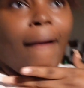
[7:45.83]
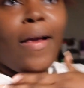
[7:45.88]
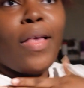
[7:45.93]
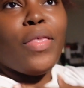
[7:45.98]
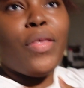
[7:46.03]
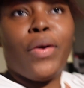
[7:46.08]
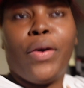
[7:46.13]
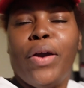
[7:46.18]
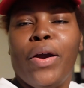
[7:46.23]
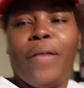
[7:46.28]

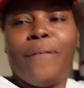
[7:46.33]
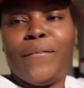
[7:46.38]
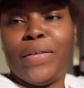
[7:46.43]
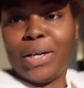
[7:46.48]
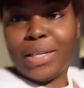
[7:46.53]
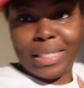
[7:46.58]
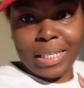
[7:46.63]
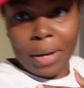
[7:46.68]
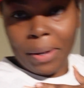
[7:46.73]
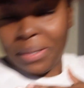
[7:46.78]
Your girl
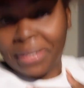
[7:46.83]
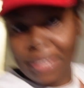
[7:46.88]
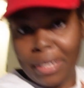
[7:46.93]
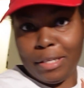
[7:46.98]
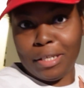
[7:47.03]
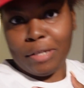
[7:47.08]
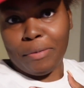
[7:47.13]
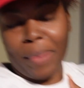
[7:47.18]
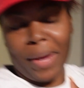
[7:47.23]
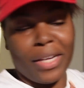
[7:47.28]
feels so, so
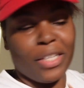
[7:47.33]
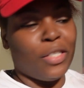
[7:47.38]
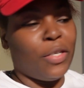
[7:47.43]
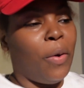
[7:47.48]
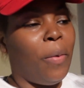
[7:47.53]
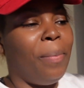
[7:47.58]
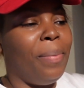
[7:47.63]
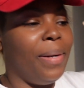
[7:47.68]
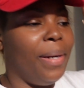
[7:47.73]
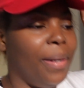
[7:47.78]
special.
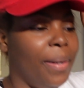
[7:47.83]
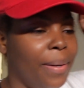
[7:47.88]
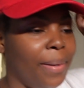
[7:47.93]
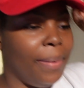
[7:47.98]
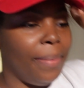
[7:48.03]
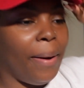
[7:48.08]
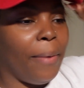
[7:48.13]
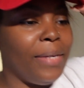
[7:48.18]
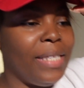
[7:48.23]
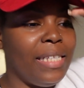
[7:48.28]
But
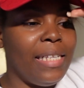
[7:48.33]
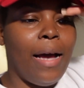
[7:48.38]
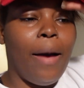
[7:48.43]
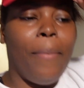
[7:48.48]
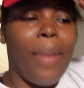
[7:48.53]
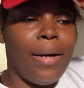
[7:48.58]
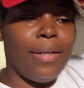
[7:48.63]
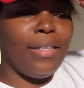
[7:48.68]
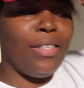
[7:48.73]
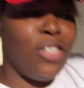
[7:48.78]
um, I was sent a
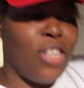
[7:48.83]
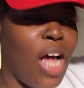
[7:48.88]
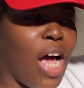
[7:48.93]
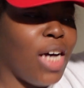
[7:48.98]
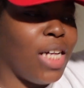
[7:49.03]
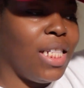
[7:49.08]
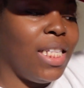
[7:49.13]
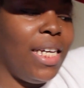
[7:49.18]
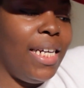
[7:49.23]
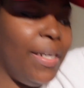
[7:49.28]
box of
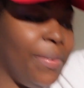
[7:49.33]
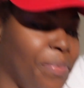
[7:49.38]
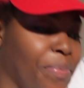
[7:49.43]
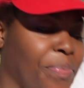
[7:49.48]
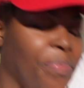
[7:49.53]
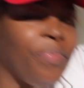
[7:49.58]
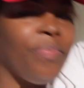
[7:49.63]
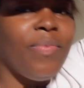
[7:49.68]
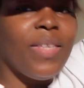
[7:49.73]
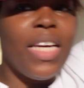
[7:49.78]
chocolate
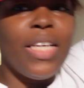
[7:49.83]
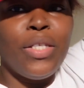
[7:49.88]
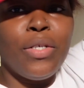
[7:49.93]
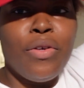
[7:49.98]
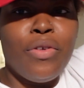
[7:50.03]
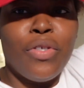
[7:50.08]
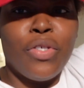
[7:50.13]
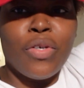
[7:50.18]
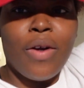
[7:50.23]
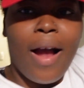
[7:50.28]

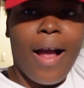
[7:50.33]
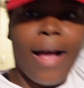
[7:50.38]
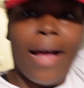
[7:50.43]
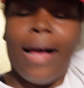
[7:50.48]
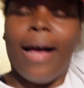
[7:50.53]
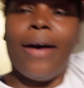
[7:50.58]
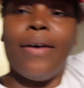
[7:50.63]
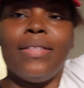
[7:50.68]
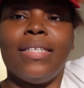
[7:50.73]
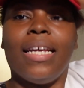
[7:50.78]
to try out.